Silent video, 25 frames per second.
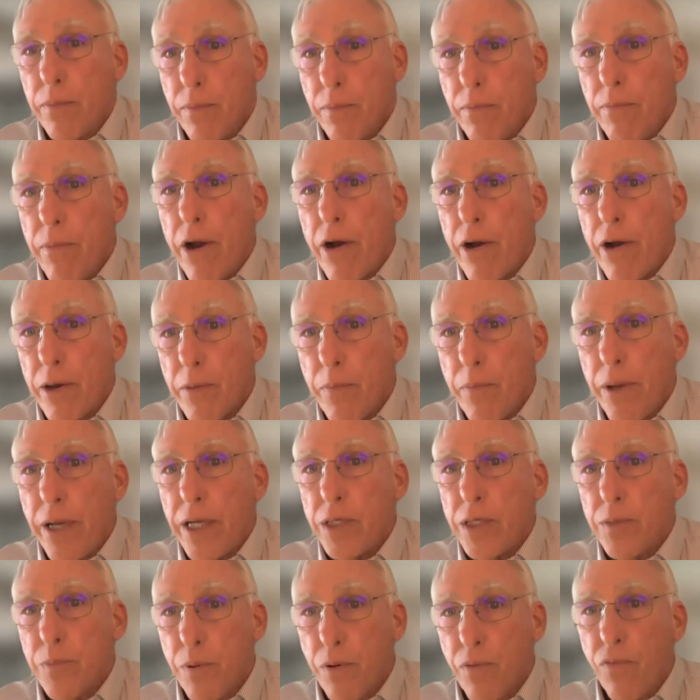
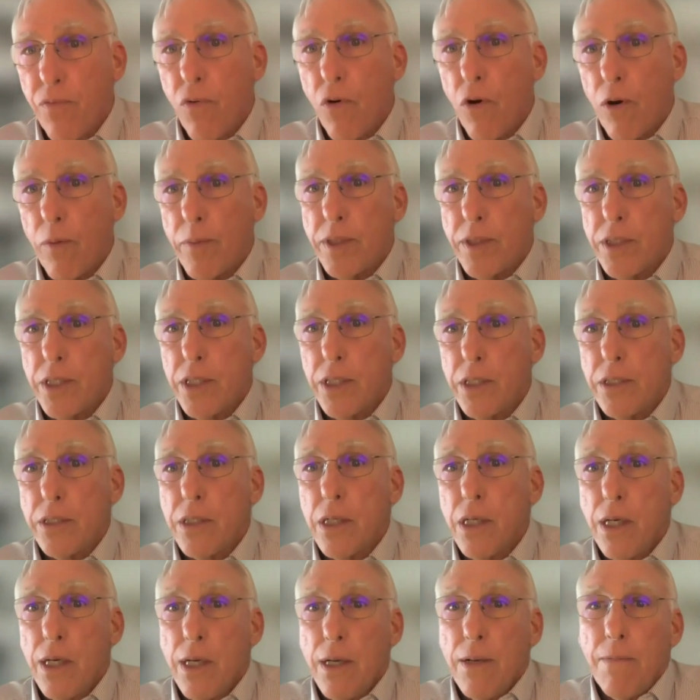merit-based performances,
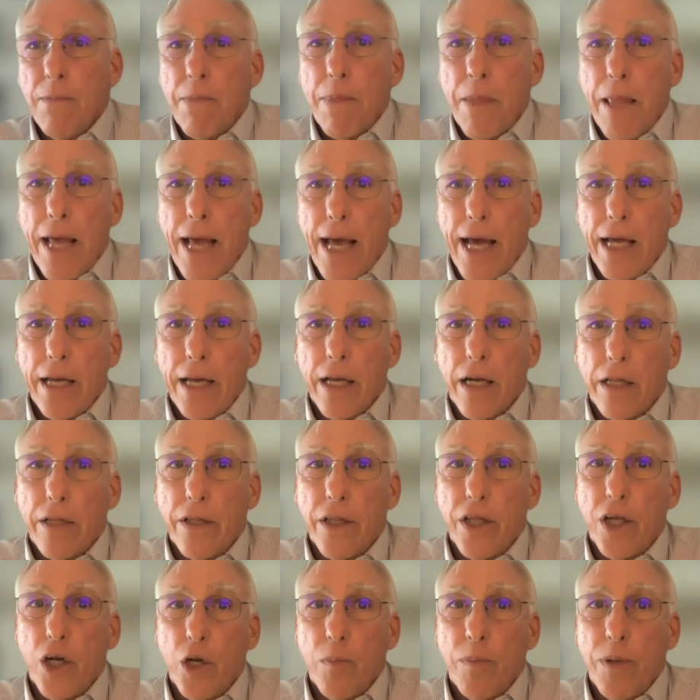and a
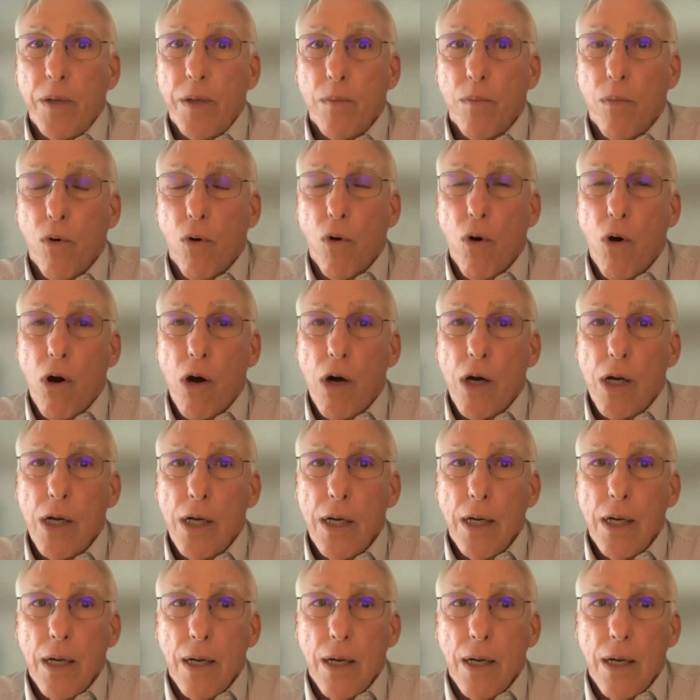little bit more